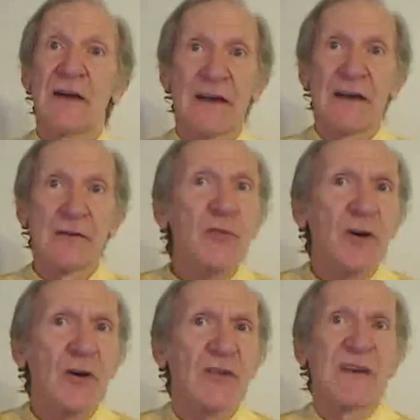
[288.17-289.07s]
And of
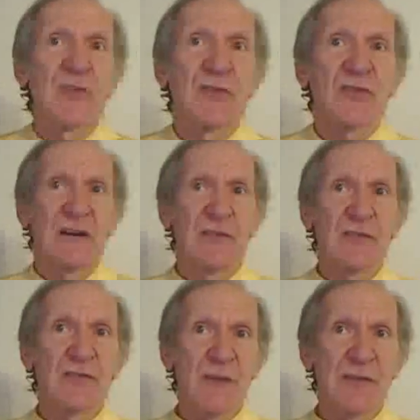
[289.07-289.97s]
course, when you study
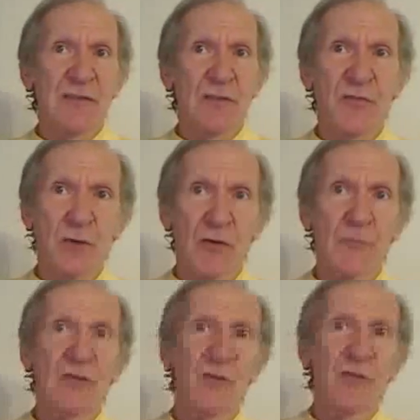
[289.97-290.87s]
some other
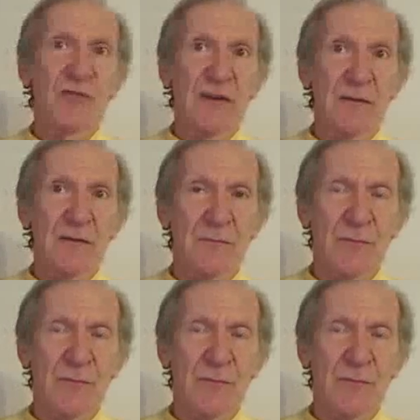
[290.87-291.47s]
forms of